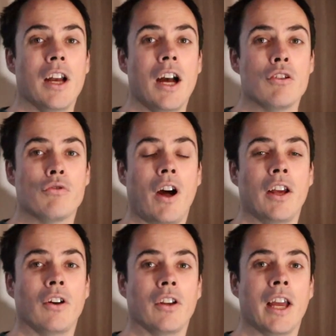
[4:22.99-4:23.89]
and try
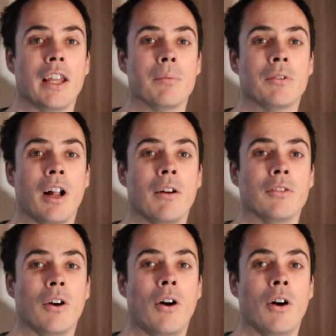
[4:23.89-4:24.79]
not to hit
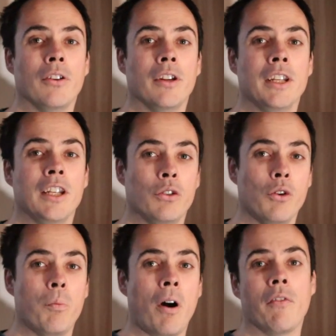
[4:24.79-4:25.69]
themselves on the
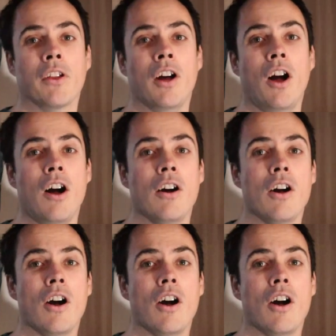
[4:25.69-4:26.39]
tow bar of the car